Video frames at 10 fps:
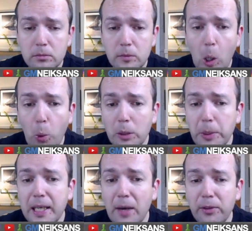what
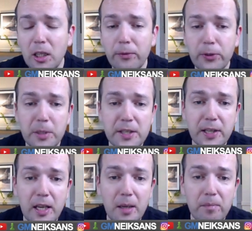we have learned from this
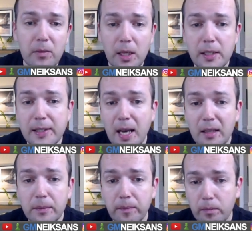game is
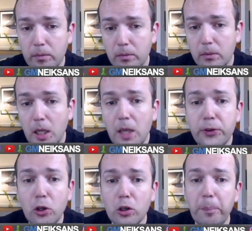that if
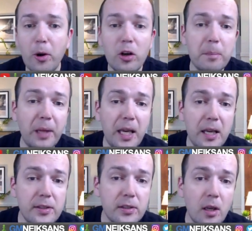your opponent
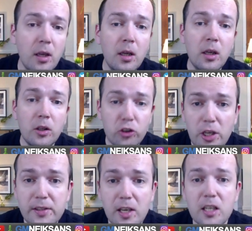plays
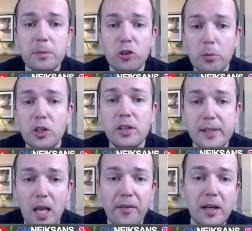g6, bishop
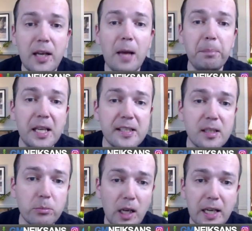g7, and play
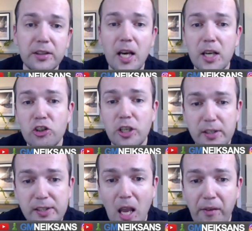something like knight
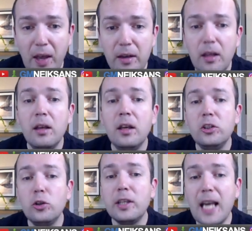g7,
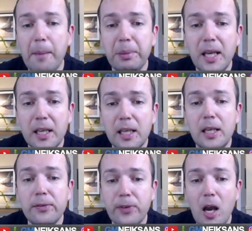you can play
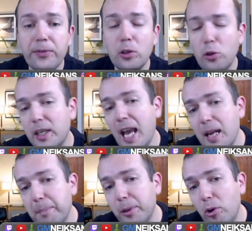e5. You can
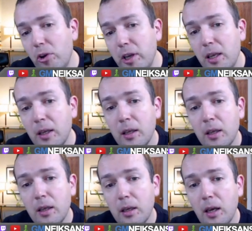employ
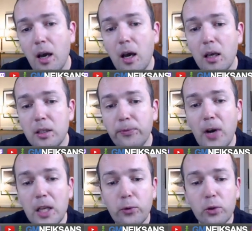the
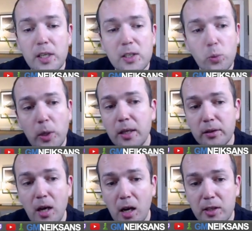fight for these weakened
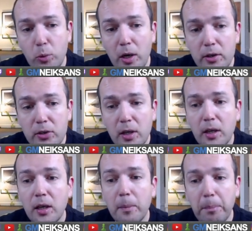dark squares,
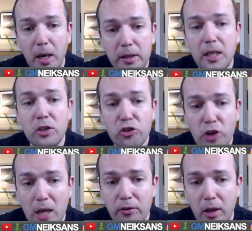but in
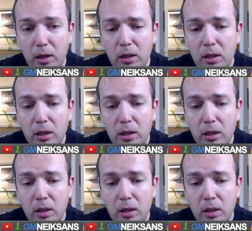general,